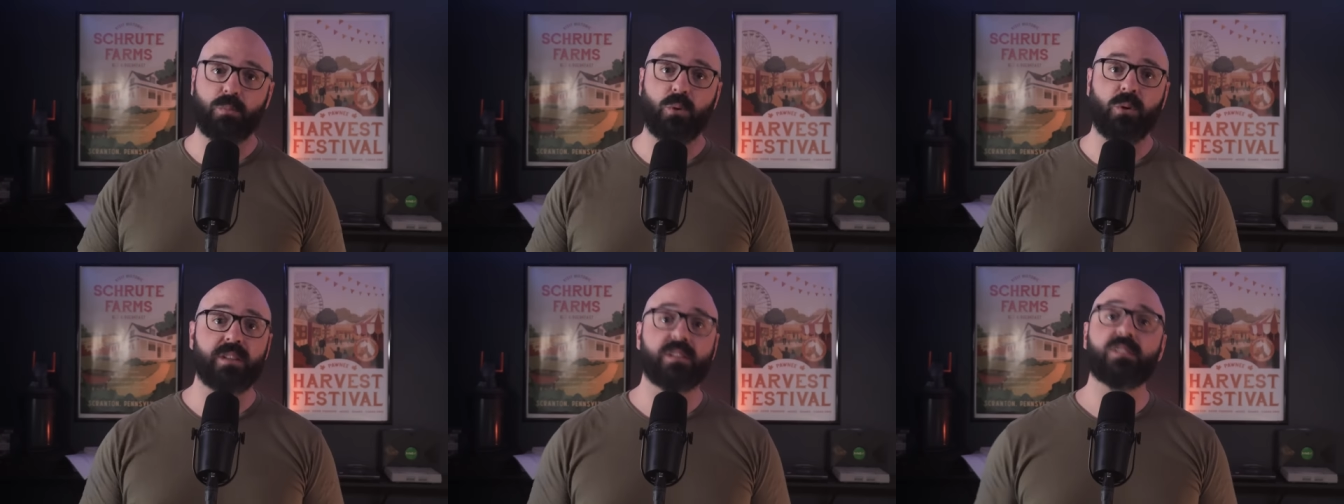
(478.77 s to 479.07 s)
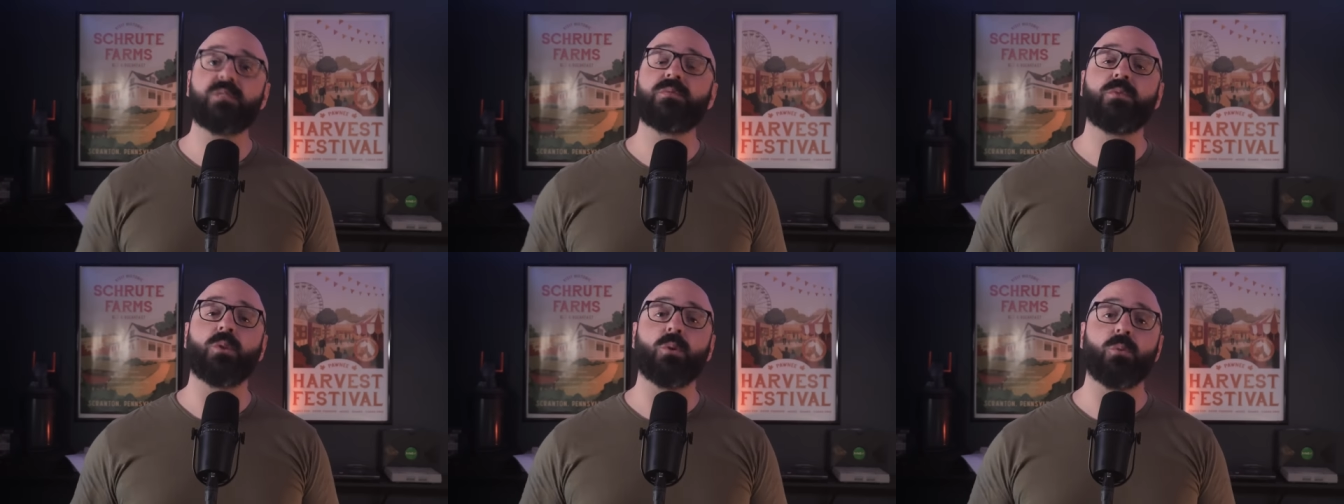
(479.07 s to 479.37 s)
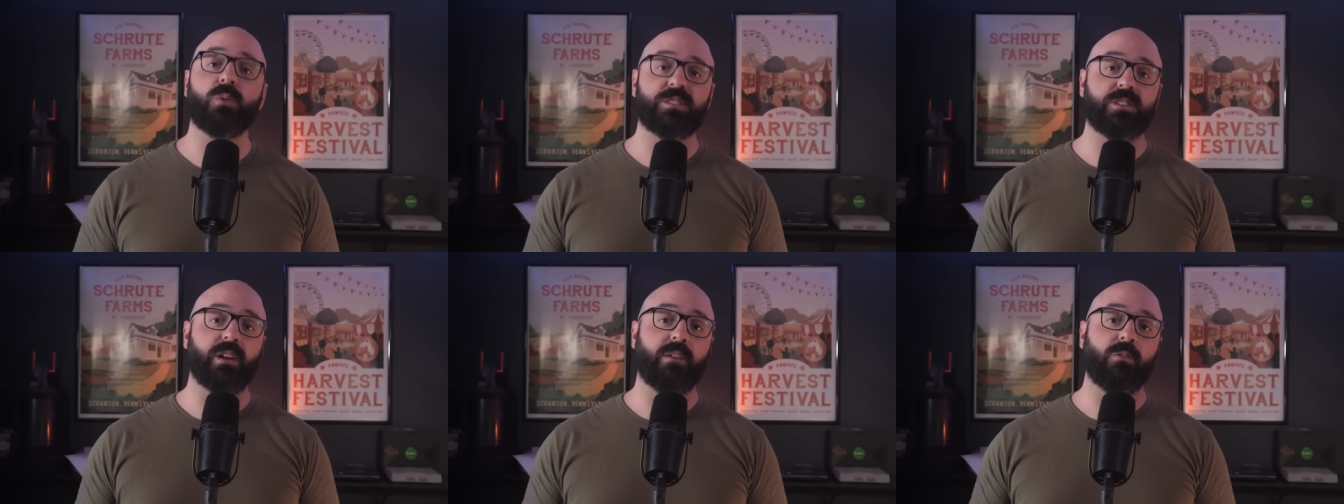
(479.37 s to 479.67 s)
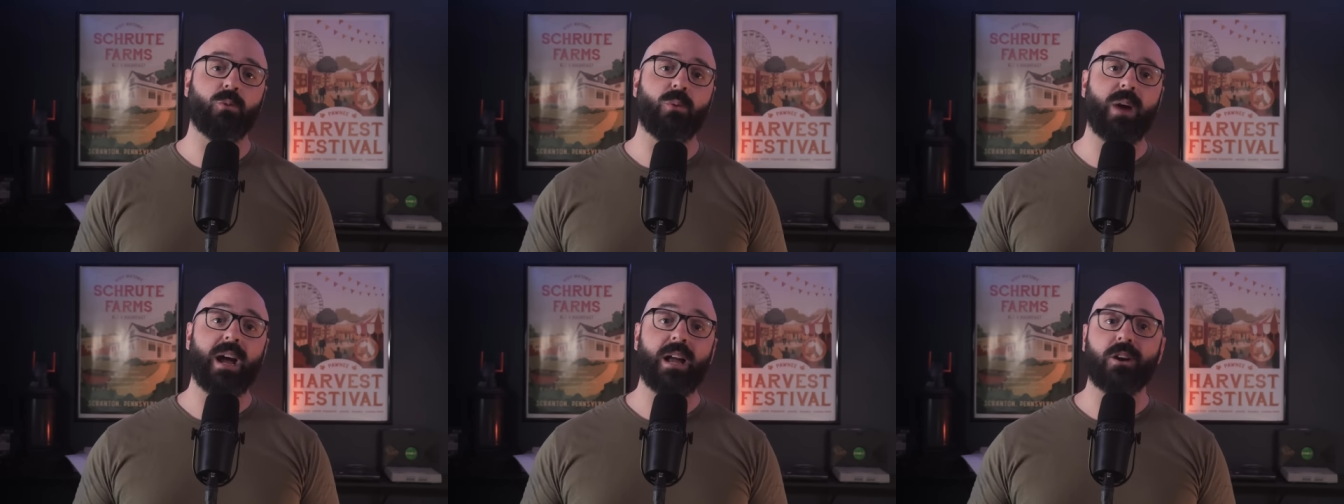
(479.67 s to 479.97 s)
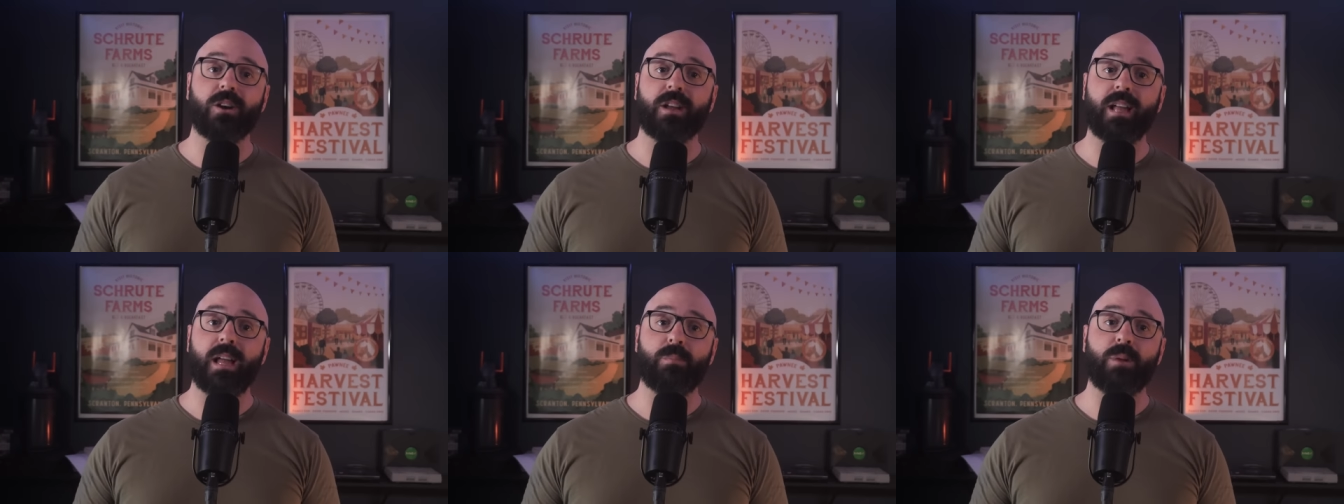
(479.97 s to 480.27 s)
points for whichever
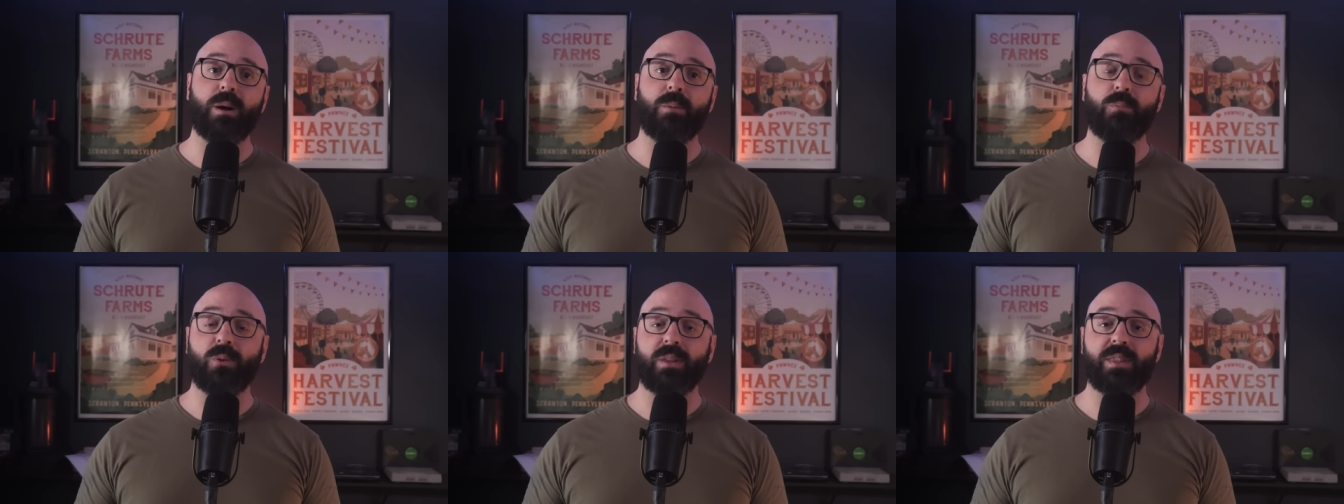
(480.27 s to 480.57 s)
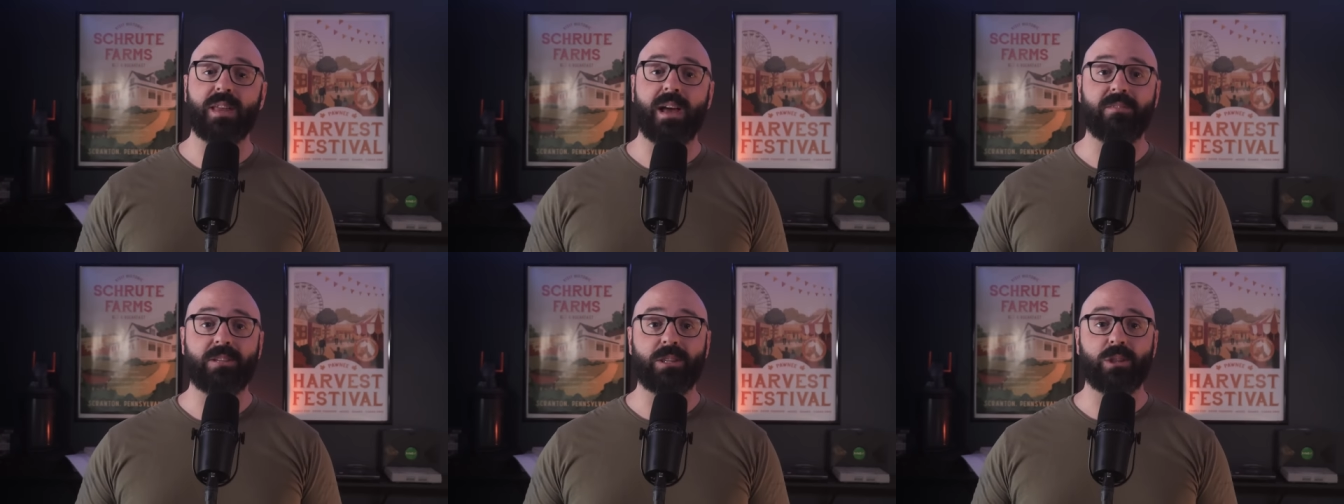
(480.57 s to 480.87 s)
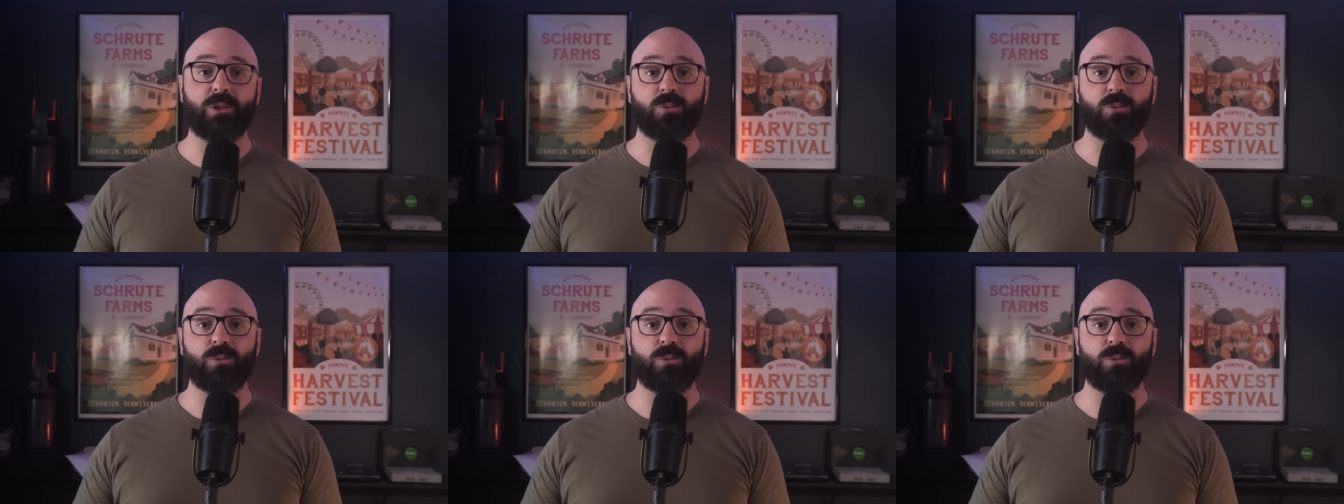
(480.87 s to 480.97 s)
writer came up with having